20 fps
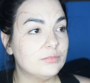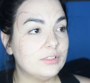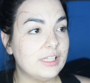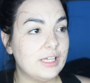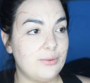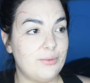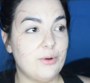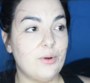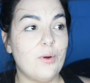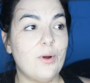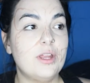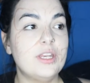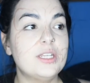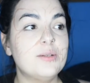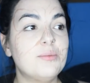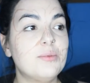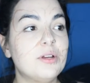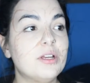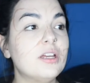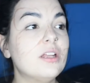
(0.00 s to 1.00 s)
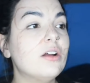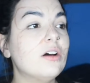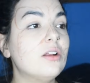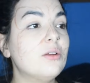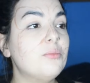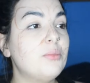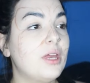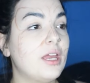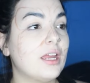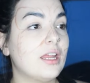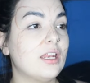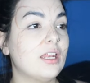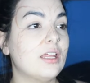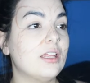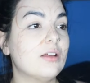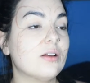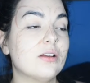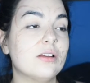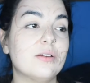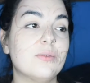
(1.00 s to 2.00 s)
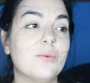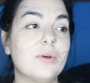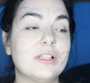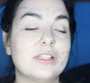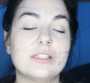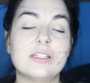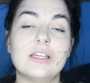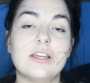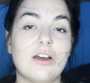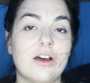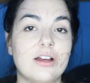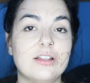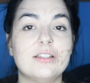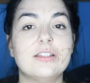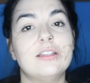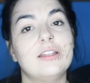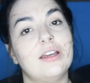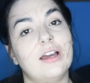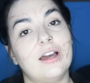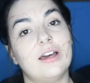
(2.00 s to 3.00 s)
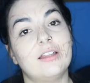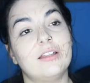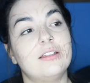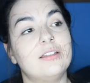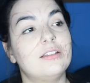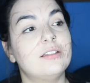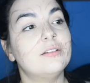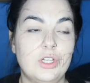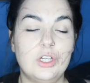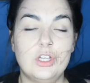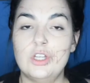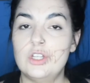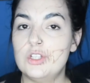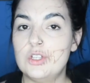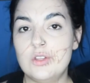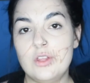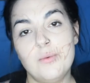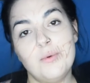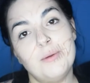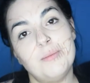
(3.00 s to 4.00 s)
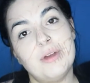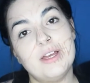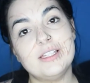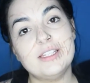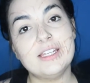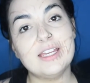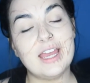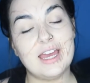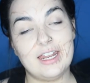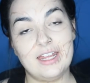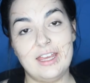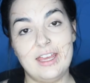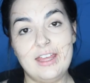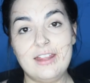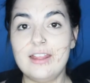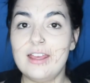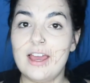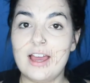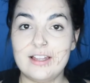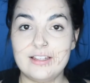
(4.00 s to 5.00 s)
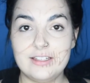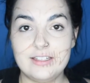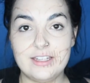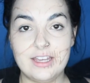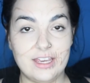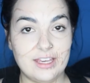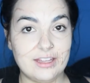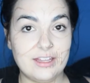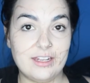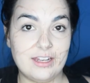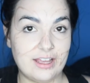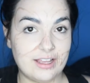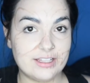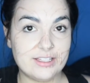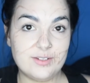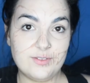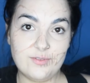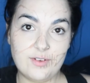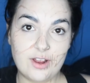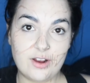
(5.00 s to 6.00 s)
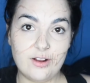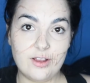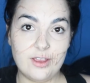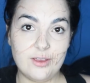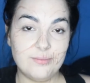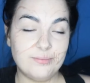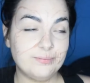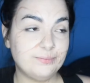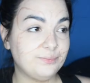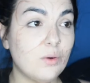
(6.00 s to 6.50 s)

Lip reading: They were going to bring it on a picnic once they got to the island. So they went back to get it and they had to take the next ferry.